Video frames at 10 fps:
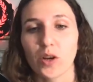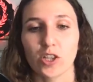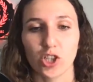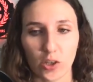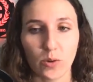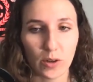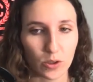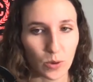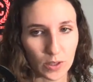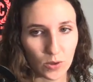in January
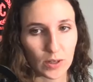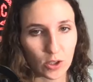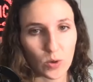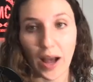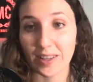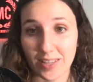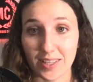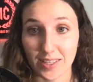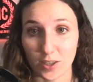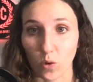2022, I set
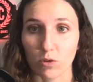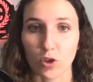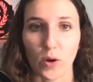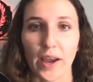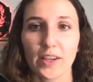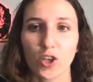these goals, okay?